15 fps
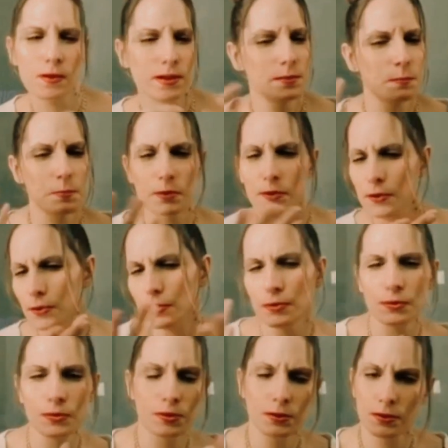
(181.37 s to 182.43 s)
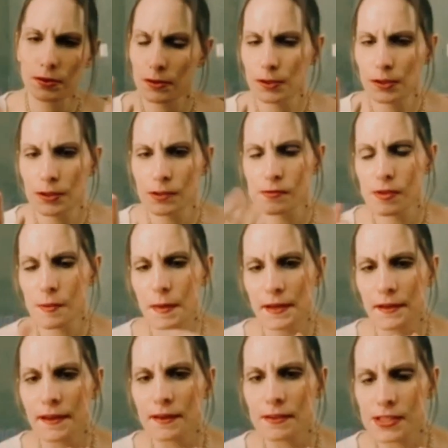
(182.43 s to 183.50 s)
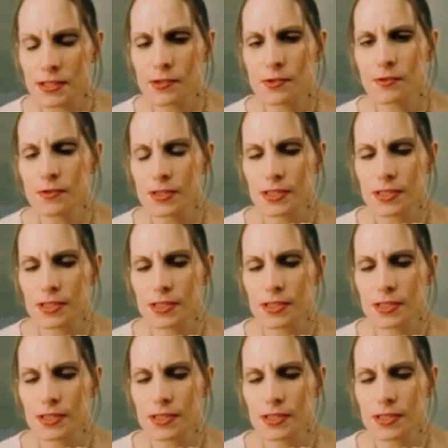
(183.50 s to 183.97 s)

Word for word: and blue with my nails too,